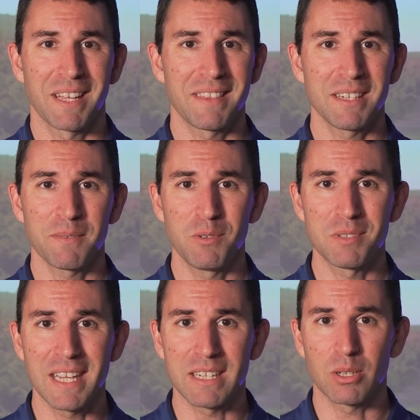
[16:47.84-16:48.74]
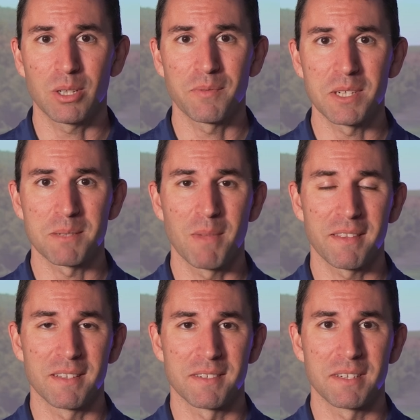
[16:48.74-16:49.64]
I think if you take all of these
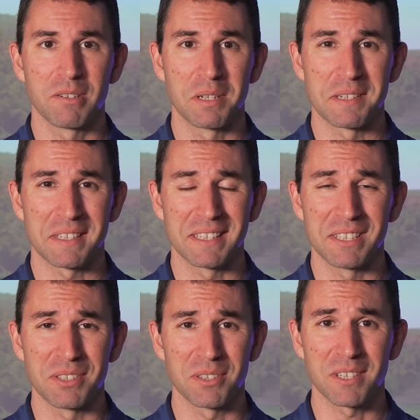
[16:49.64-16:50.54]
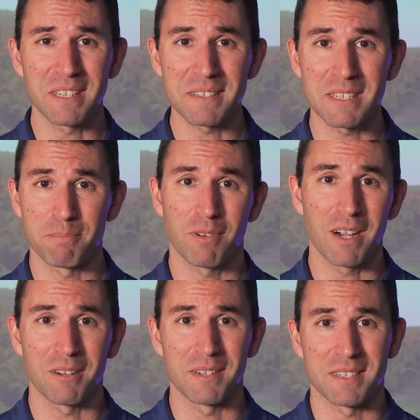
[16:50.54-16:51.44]
methods seriously, you're gonna see
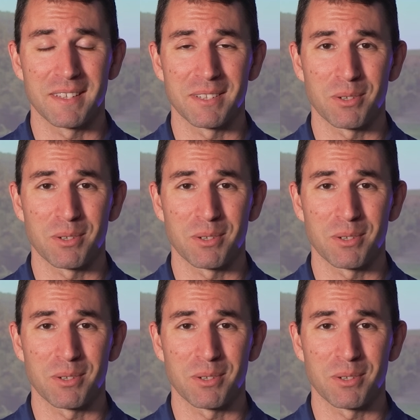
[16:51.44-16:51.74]
progress on the